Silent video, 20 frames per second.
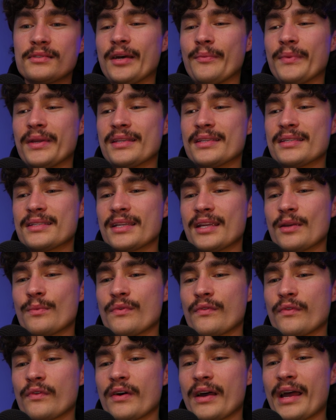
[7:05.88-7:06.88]
and we can see
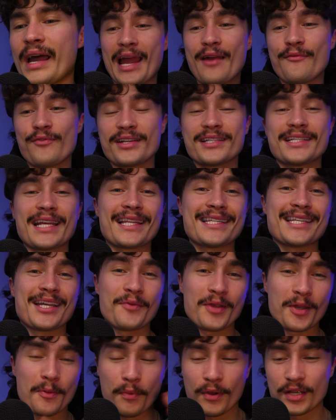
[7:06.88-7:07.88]
we've got every setting
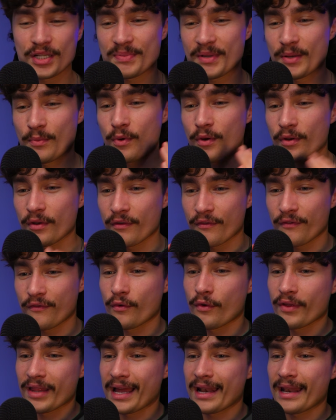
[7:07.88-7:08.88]
we could possibly want
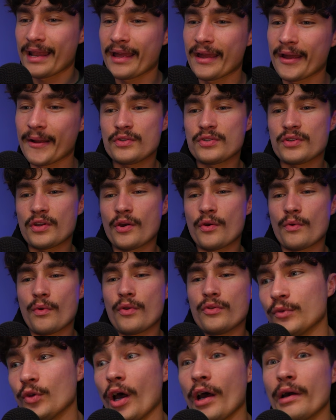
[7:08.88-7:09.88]
for that layer. So
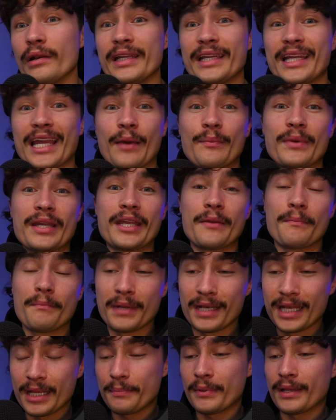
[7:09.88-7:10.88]
not only can we
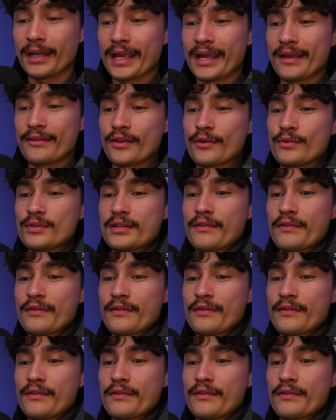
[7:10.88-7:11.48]
manipulate those